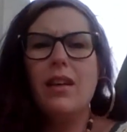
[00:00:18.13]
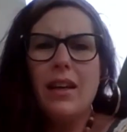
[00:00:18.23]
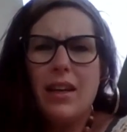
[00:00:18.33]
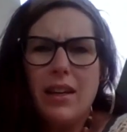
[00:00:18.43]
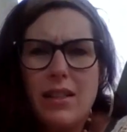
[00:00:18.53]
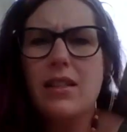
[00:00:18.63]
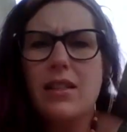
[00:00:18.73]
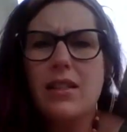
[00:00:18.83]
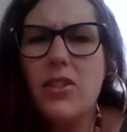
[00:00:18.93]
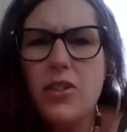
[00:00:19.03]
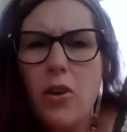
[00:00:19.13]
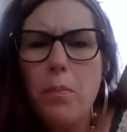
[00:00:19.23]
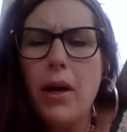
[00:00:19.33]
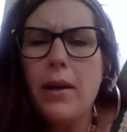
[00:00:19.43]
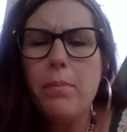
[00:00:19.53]
It is Celestial
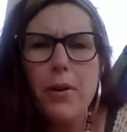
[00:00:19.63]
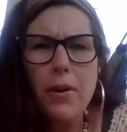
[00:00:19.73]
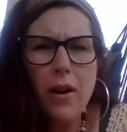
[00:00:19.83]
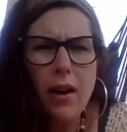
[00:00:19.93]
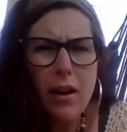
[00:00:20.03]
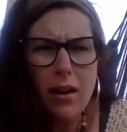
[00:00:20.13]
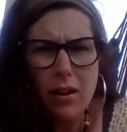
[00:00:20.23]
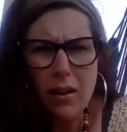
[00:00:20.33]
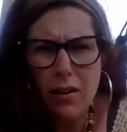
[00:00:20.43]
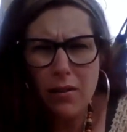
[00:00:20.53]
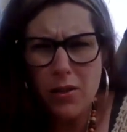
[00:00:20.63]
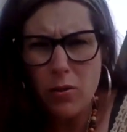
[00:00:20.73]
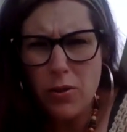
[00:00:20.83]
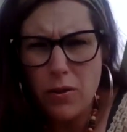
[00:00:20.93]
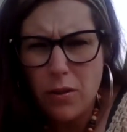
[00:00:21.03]
Piper of
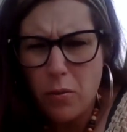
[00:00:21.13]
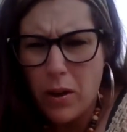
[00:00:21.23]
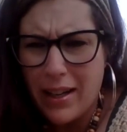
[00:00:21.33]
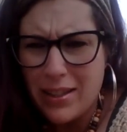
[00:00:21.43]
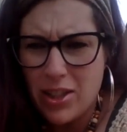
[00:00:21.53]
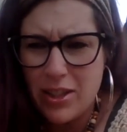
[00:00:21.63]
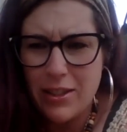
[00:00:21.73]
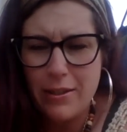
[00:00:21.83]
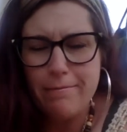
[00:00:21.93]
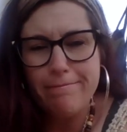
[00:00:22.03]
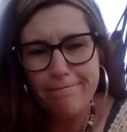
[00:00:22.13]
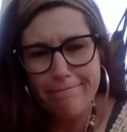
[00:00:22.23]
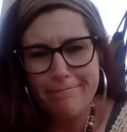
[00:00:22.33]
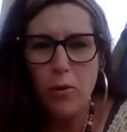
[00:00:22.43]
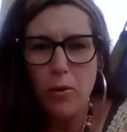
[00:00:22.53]
Soldier of the Watch.
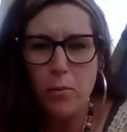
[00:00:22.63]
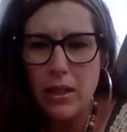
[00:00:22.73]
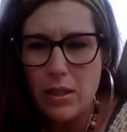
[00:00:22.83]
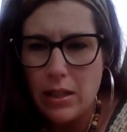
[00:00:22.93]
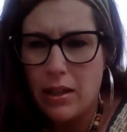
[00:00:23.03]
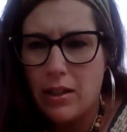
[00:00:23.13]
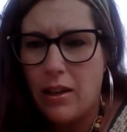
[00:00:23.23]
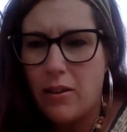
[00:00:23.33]
My name's Danielle.